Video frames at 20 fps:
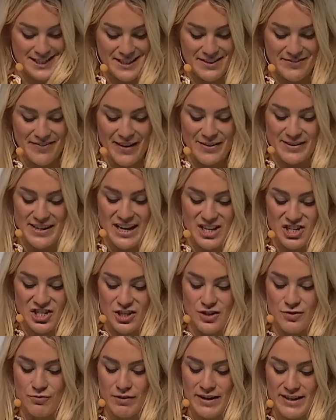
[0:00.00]
The
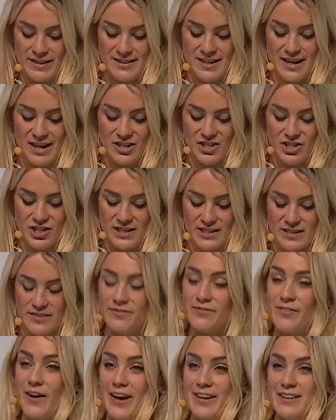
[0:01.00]
foundation researches,
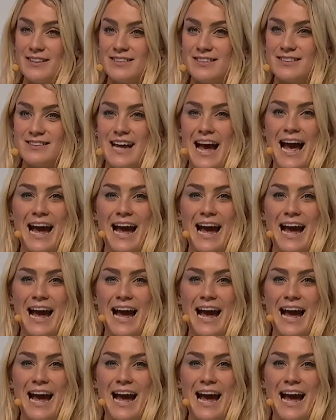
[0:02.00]
funds